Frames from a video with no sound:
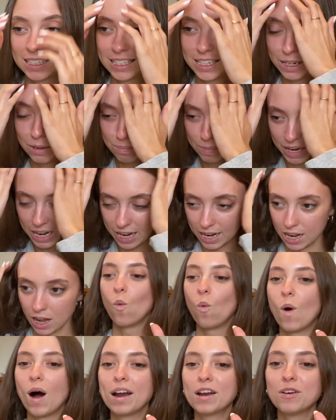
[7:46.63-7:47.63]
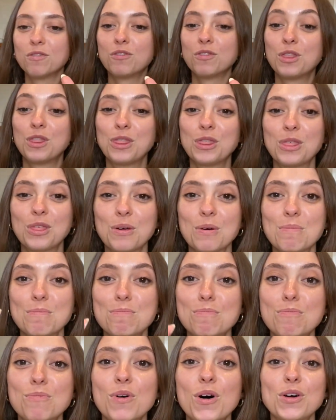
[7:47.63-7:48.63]
be one of the
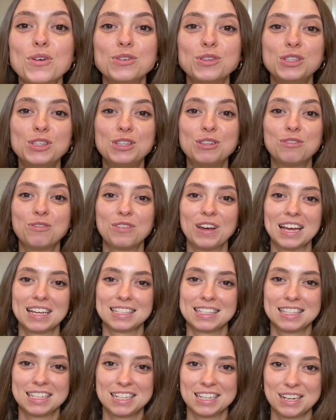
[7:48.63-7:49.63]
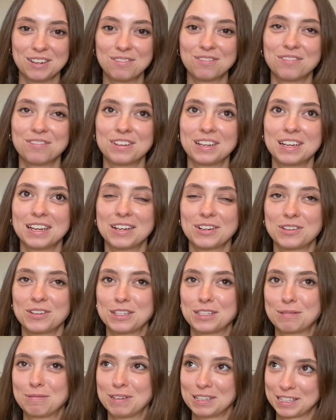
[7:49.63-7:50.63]
most festive
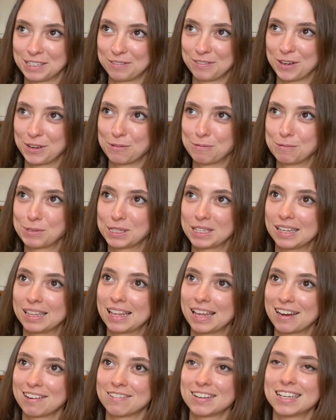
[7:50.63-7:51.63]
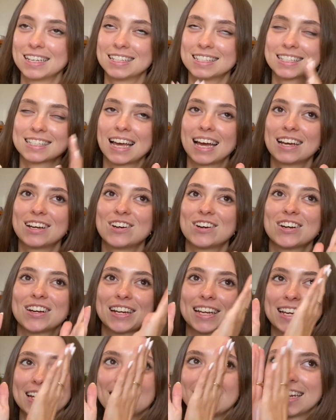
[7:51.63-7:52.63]
Christmas films that there is. I got
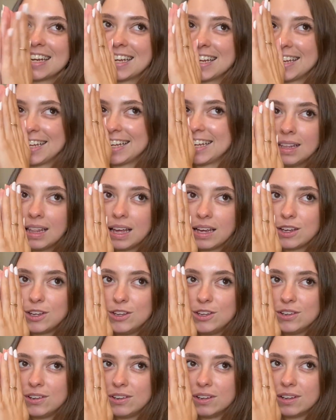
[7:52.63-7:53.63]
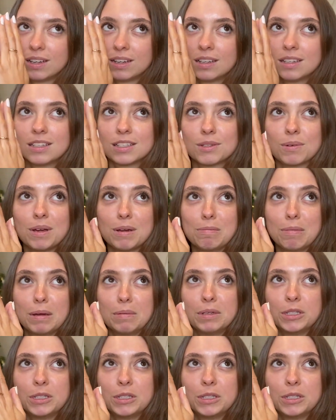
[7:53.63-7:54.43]
it. Thank you, sweet baby